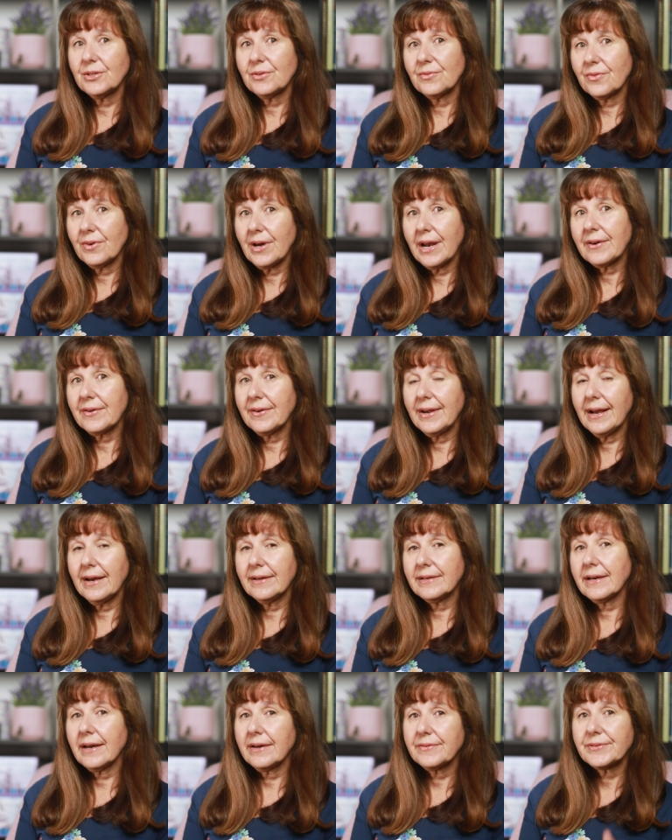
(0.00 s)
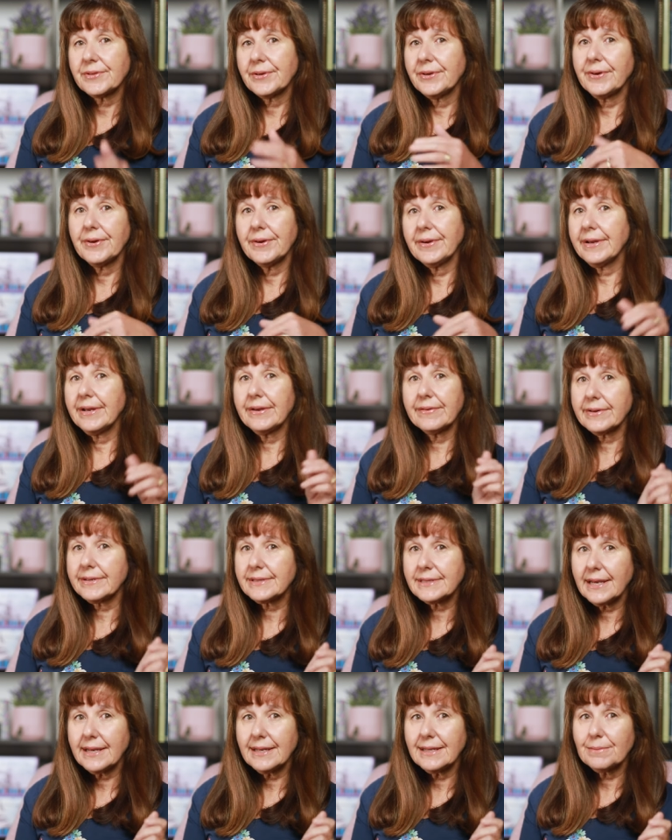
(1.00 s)
to run around after her
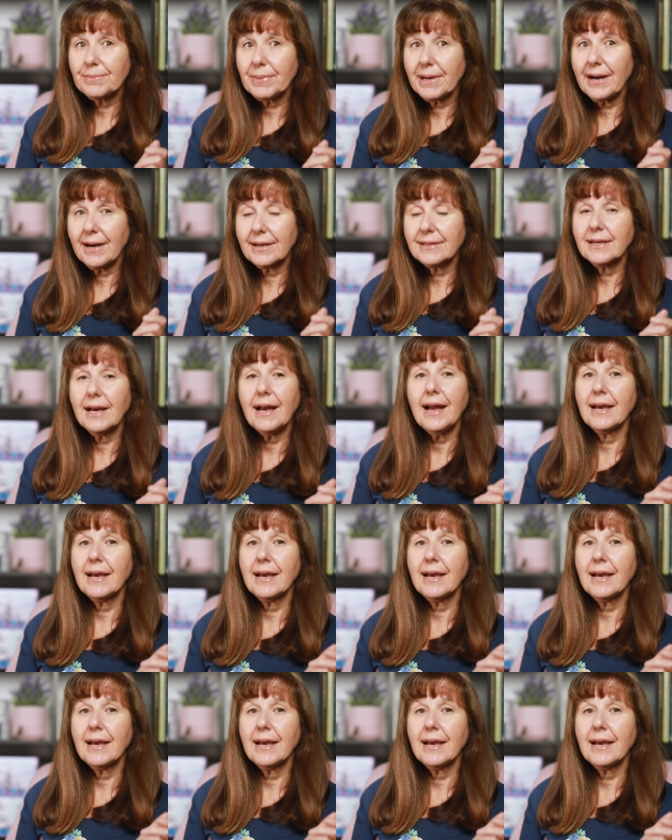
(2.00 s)
irritating partner